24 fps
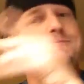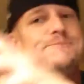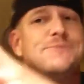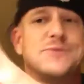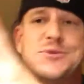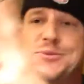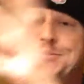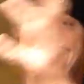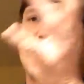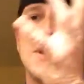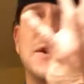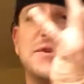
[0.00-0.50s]

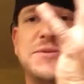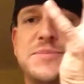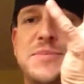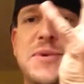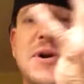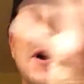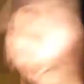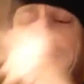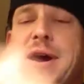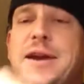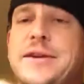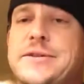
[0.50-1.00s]
surprise,
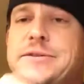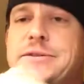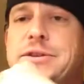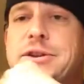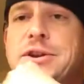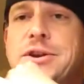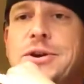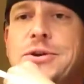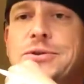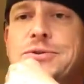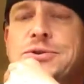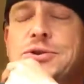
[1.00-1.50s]
surprise,
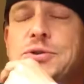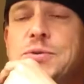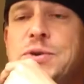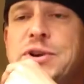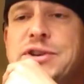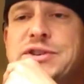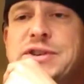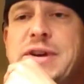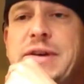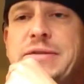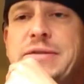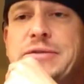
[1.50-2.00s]
2
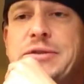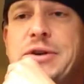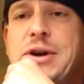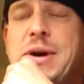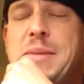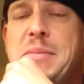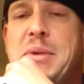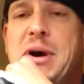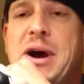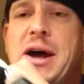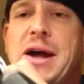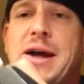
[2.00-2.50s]
weeks after I
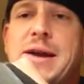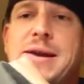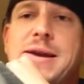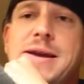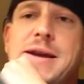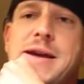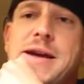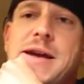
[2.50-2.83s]
buy it,